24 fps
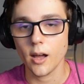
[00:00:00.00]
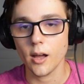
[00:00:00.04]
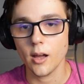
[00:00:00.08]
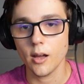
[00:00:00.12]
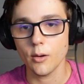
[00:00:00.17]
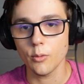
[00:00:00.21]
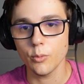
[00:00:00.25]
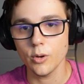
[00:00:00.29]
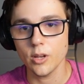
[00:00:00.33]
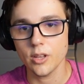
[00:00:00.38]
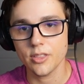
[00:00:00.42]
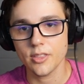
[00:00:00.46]

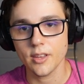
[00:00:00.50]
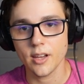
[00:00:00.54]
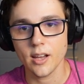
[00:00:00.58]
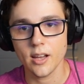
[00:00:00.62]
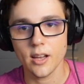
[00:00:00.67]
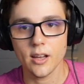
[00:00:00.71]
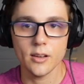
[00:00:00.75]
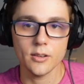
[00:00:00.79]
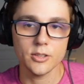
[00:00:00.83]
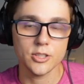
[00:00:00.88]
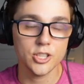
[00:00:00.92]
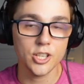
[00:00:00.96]
with
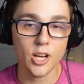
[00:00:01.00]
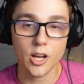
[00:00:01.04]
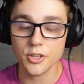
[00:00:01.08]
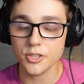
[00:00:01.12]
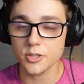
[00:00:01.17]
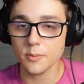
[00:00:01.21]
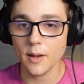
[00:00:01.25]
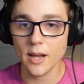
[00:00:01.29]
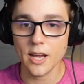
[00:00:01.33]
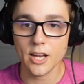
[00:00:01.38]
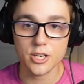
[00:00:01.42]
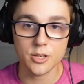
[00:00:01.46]
Shell
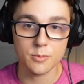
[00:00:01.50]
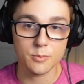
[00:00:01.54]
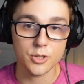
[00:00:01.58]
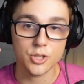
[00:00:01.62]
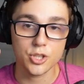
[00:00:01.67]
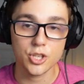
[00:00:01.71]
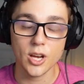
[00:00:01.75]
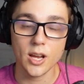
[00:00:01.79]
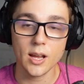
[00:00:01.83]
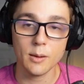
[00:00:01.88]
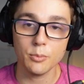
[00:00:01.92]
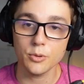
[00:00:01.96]
Smash,
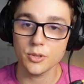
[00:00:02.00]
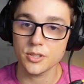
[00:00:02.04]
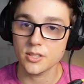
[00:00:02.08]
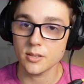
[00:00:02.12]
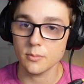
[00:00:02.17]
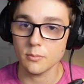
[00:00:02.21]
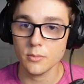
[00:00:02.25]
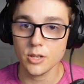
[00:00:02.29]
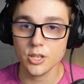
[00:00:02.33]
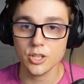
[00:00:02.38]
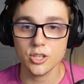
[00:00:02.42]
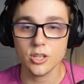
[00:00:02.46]
Machamp with
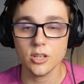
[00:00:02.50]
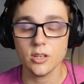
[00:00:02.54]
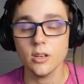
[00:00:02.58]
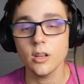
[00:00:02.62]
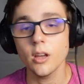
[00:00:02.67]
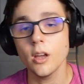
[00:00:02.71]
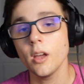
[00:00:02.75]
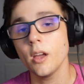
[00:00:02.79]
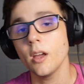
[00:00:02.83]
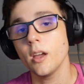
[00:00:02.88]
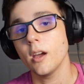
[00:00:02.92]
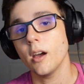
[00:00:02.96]
Submission,
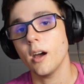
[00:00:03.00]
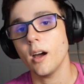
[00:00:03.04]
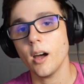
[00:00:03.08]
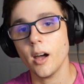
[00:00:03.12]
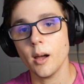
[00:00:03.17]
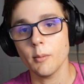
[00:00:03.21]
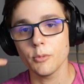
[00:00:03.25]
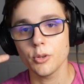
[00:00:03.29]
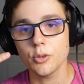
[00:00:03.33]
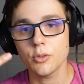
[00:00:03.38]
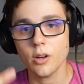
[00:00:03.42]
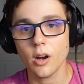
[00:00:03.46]

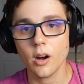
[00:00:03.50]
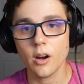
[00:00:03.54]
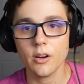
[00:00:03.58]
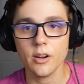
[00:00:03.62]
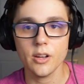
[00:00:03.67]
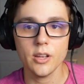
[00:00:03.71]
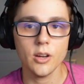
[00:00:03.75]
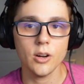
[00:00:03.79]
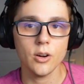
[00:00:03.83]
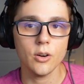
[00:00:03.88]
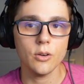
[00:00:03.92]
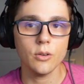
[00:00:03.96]

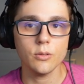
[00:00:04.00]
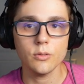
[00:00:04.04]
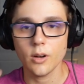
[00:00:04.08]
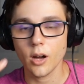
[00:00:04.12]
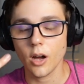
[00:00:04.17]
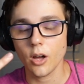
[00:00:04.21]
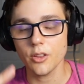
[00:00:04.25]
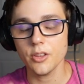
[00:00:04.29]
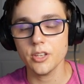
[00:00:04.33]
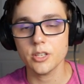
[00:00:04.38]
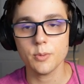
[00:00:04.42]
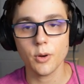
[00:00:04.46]
Lucario,
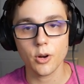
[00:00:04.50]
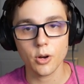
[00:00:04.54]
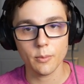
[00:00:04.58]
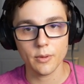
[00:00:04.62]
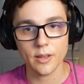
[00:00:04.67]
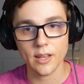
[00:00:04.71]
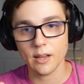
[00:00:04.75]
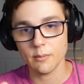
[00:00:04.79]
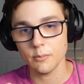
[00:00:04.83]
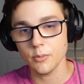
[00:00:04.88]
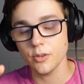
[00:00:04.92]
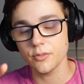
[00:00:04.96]
all these Pokemon that
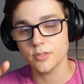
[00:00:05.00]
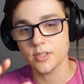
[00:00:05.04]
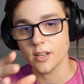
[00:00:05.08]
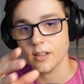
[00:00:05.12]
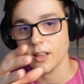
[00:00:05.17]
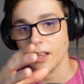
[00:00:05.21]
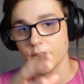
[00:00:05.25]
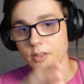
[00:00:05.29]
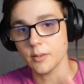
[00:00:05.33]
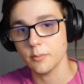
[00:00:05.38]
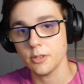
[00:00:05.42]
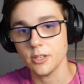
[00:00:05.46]
have moves that
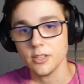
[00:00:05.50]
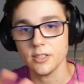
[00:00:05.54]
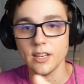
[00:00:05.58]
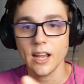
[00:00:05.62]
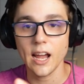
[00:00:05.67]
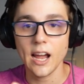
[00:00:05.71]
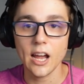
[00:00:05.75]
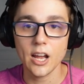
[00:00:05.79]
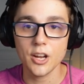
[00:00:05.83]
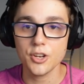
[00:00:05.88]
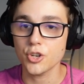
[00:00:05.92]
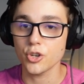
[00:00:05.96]
allow them to
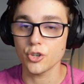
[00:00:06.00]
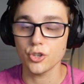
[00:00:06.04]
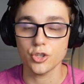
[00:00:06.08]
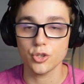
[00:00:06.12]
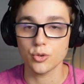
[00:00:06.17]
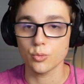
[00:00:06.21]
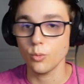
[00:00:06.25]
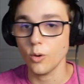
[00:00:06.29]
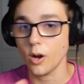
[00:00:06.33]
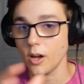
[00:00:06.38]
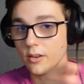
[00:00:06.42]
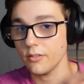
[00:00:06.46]
dash or just
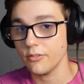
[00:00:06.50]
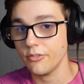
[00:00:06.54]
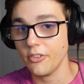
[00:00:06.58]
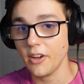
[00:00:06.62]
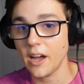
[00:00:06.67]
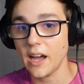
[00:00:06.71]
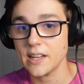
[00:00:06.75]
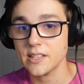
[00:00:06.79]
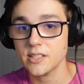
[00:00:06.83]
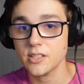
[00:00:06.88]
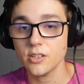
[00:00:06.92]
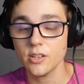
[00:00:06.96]
run
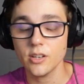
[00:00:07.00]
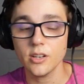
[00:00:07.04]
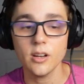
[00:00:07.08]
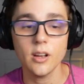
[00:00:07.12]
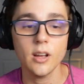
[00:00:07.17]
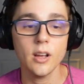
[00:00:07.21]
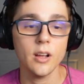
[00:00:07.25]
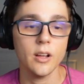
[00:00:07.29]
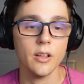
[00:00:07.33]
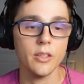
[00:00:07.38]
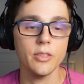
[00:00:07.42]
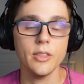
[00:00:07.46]
faster,
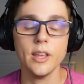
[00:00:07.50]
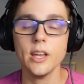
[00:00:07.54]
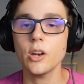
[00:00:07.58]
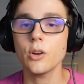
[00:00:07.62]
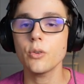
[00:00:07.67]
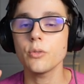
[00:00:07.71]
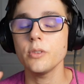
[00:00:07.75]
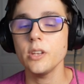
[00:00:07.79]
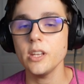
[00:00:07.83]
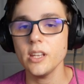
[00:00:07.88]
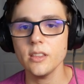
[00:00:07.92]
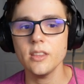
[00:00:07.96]
they
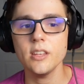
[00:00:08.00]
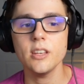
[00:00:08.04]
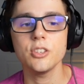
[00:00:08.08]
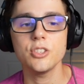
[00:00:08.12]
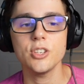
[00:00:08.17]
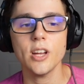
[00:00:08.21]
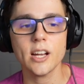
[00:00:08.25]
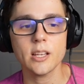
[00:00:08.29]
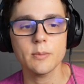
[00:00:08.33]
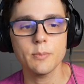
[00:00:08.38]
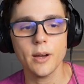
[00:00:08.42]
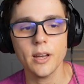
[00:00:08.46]
don't need the
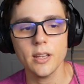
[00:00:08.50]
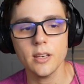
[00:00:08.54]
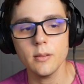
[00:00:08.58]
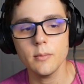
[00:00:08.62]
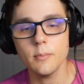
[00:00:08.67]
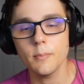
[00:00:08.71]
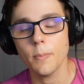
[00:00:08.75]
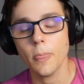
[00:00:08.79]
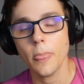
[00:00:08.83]
eject button.